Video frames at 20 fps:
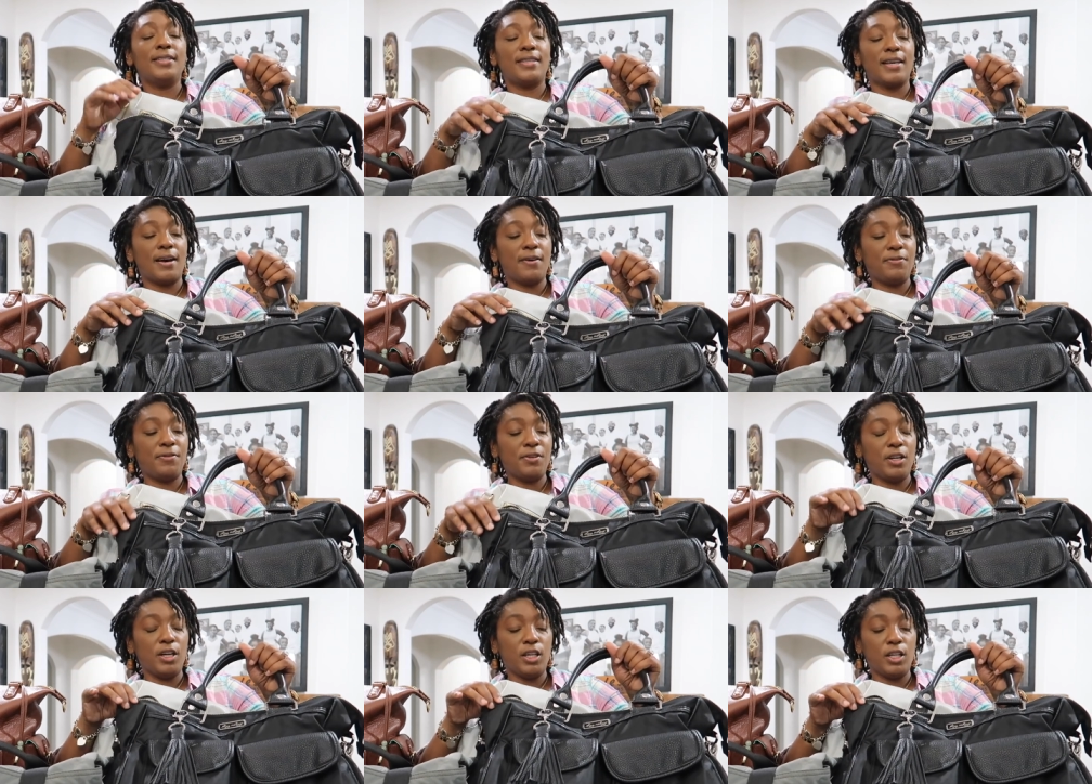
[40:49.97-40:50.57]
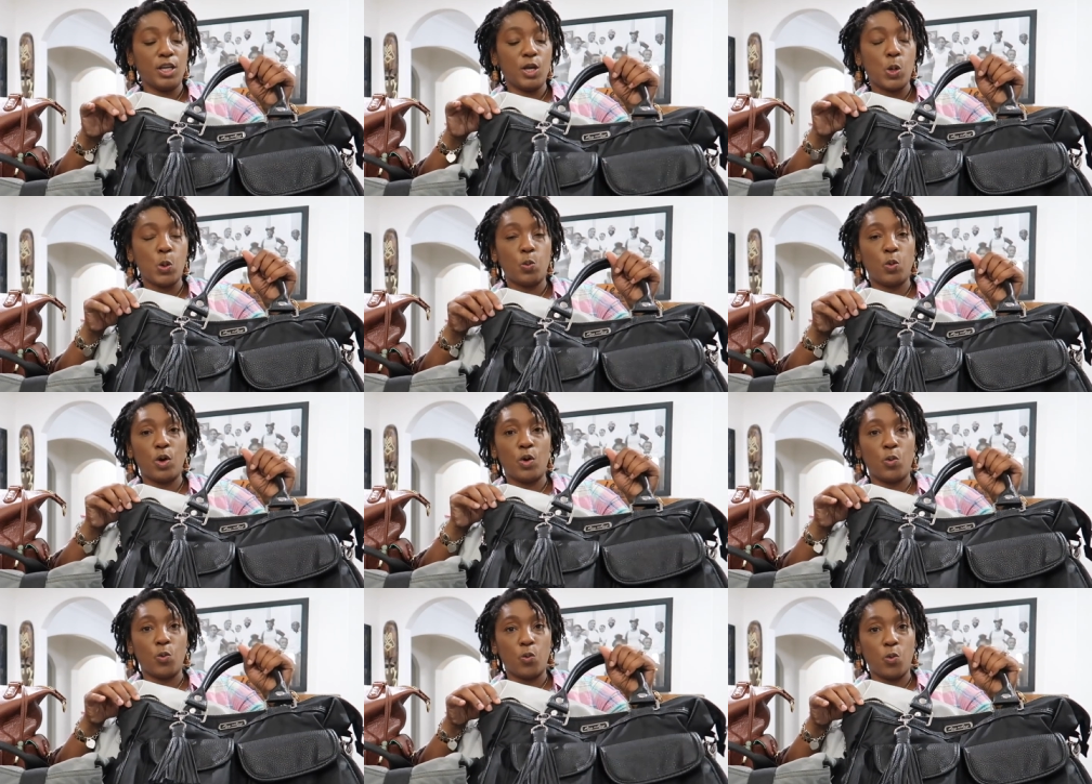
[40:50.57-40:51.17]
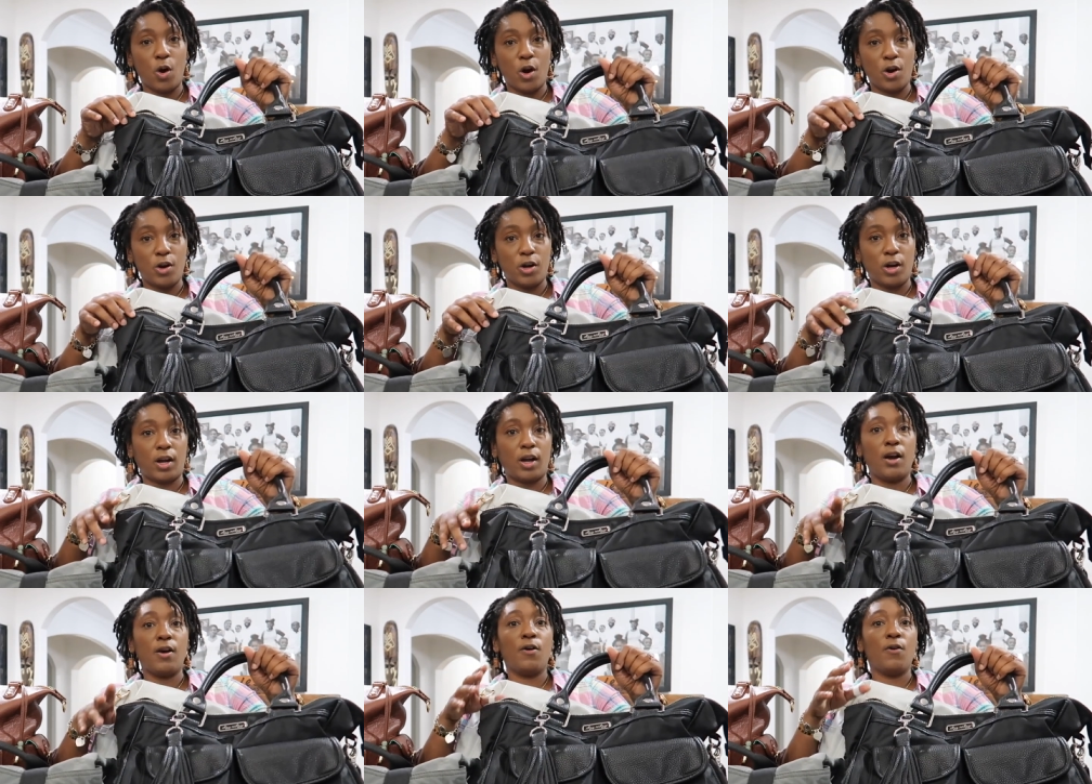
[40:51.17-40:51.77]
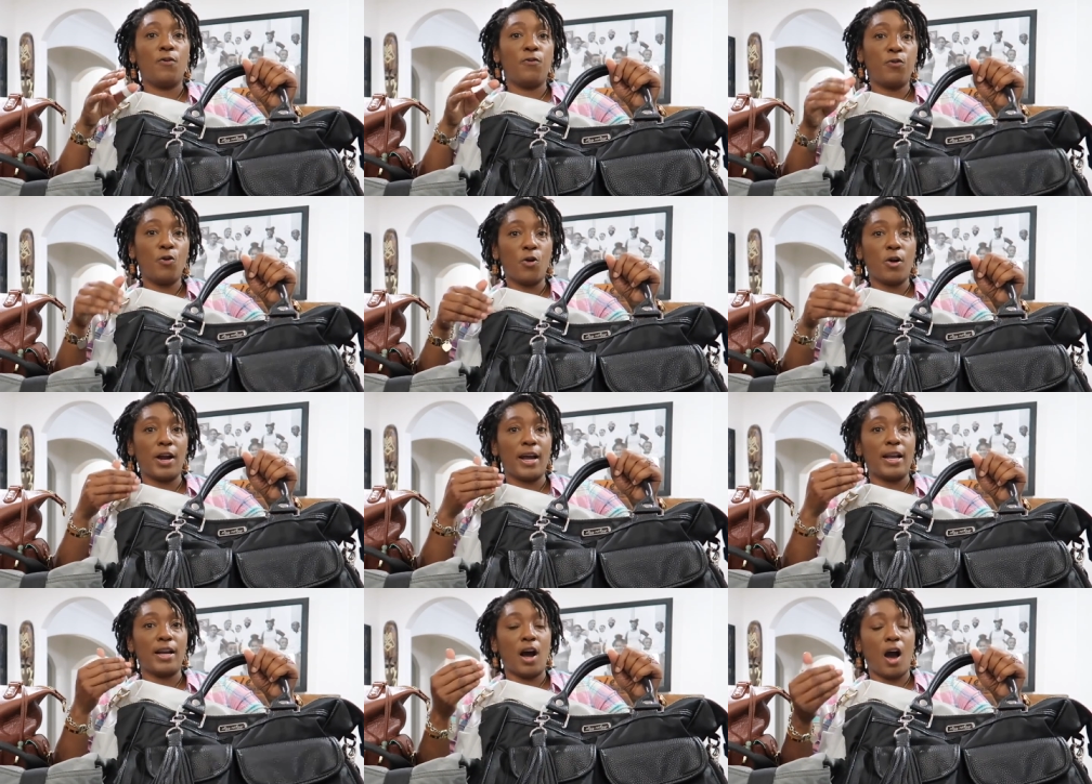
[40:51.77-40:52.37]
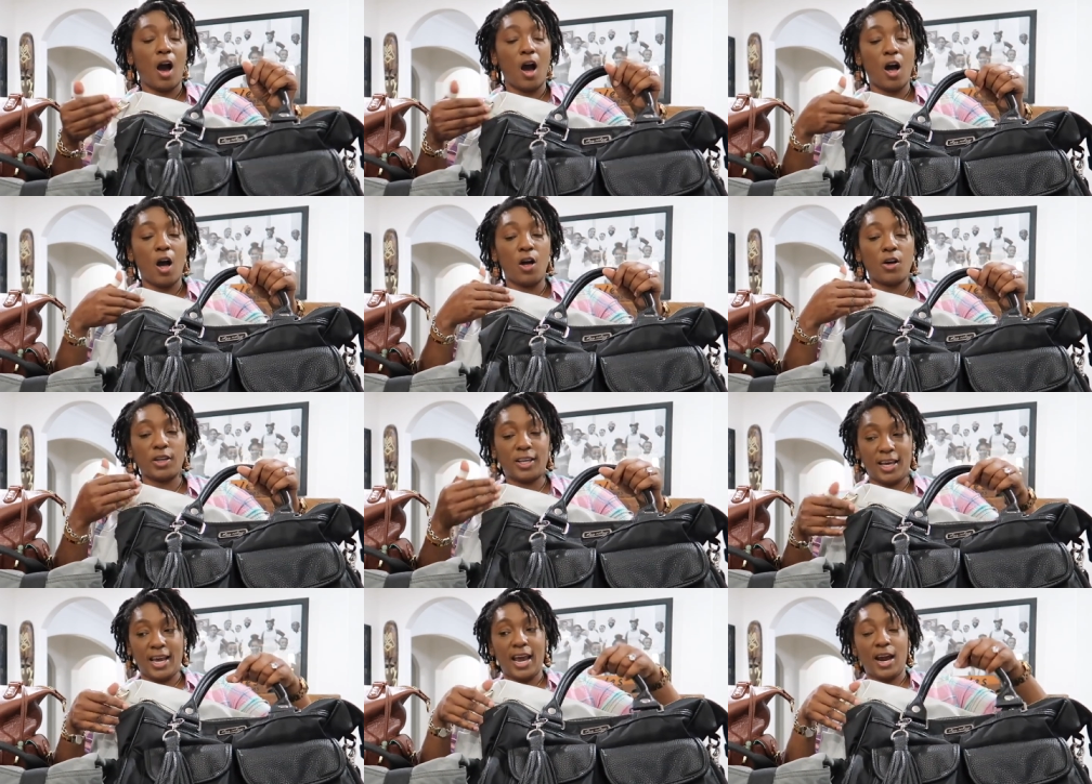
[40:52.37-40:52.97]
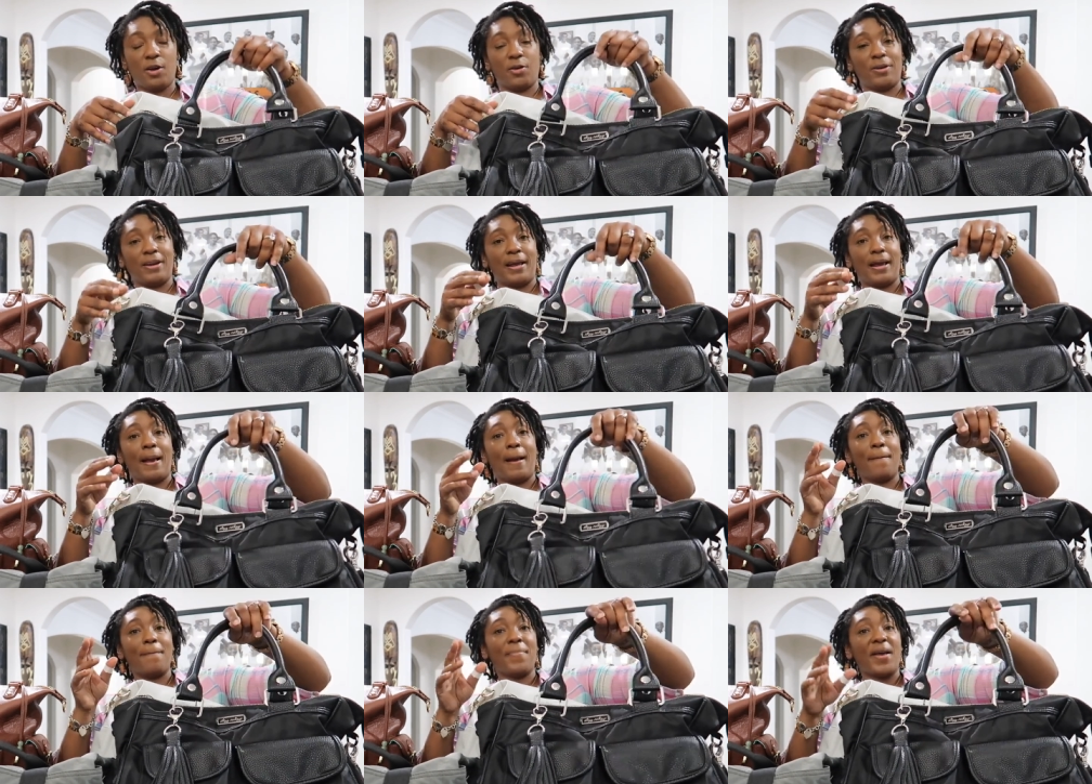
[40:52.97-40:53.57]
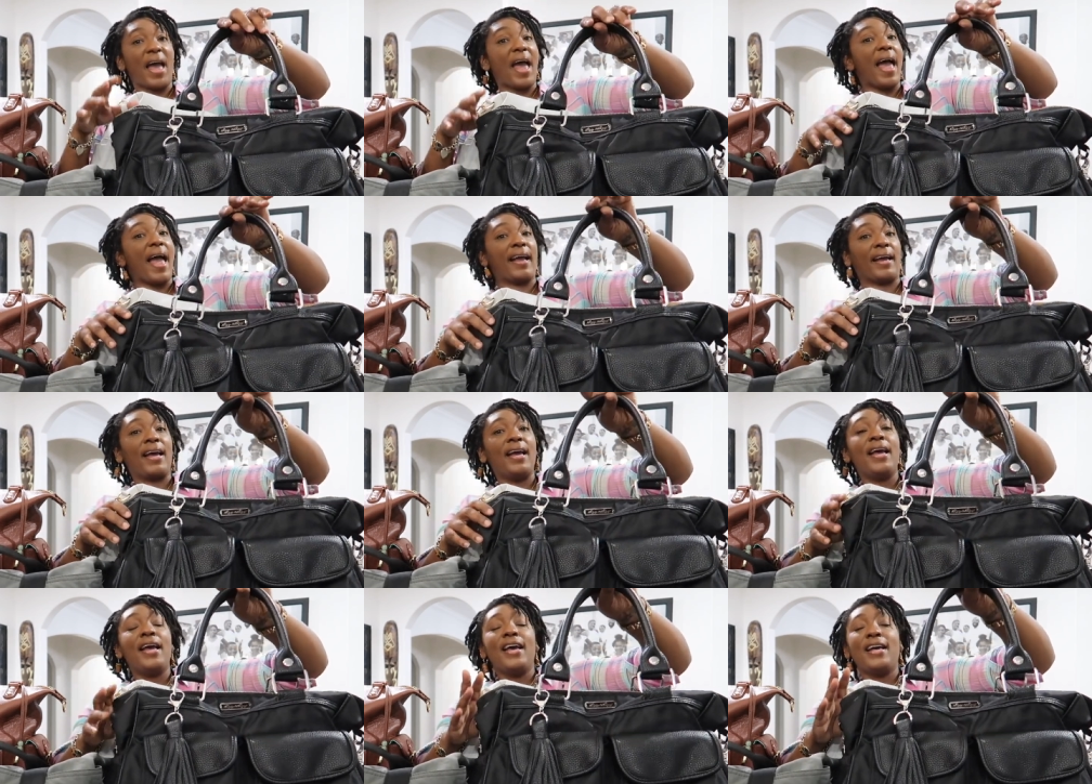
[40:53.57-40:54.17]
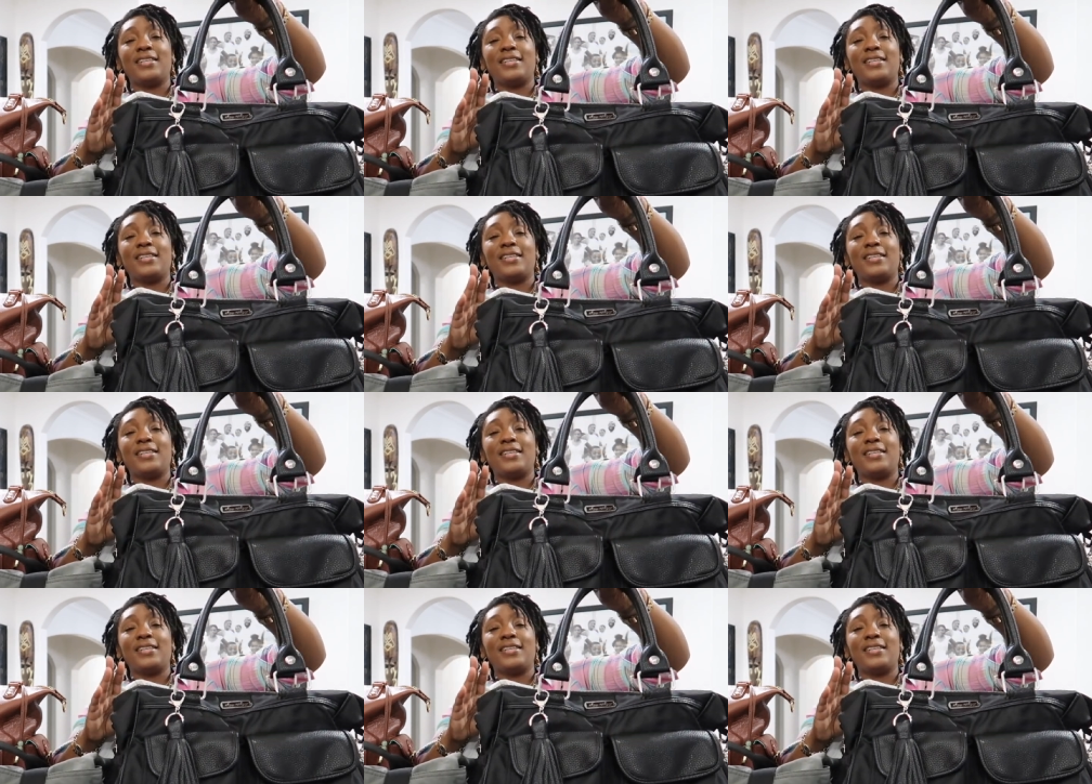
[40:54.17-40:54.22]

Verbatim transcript: definitely would work for an all carry bag.